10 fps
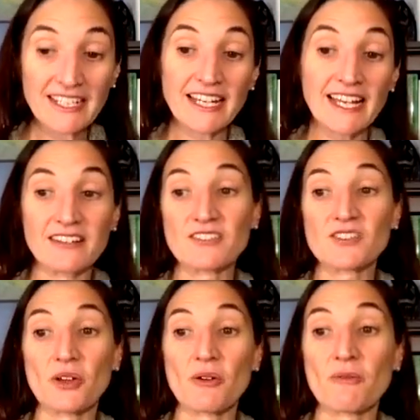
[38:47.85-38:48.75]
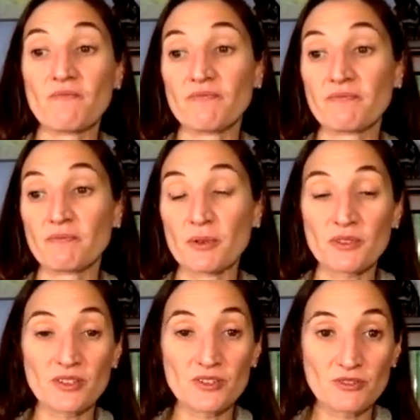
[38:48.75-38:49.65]
And so birth
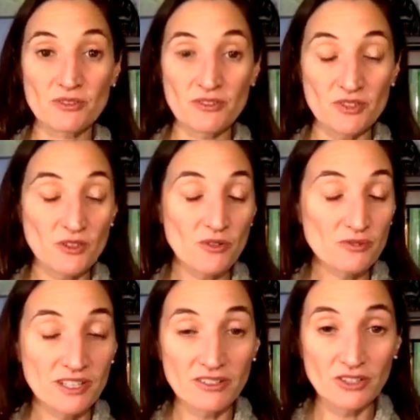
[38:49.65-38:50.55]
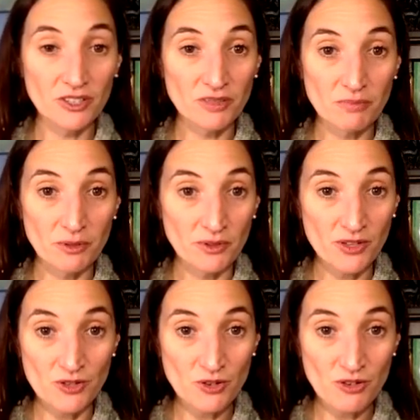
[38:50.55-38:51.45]
control, there's no real good birth
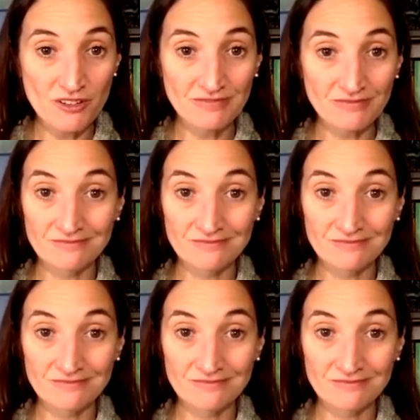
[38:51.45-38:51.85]
control.